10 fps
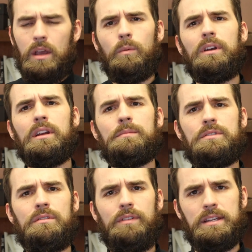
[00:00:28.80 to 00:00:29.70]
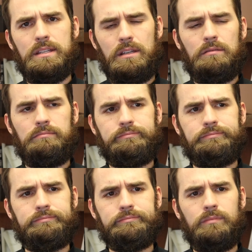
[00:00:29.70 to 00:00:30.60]
When it comes to investing,
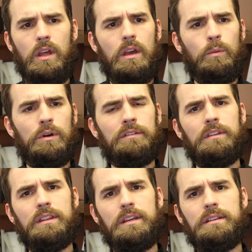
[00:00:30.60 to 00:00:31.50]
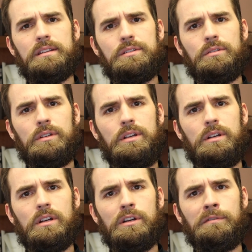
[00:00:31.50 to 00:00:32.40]
one of the things that you'll
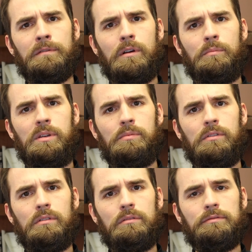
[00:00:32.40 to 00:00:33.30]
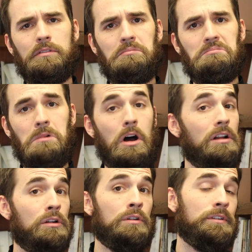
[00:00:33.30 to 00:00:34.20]
hear from people from
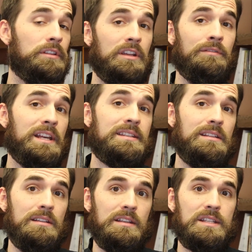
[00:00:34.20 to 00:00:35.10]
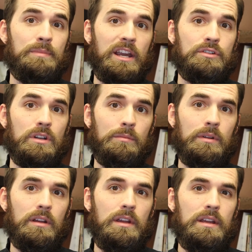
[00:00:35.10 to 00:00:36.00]
all over the investing
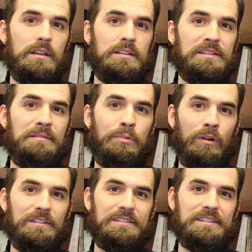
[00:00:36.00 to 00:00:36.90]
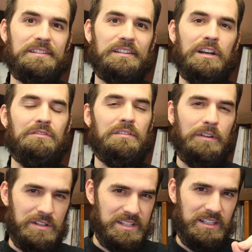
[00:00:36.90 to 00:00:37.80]
spectrum is the importance of
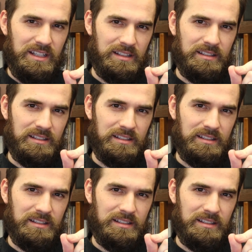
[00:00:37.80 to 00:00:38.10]
diversity.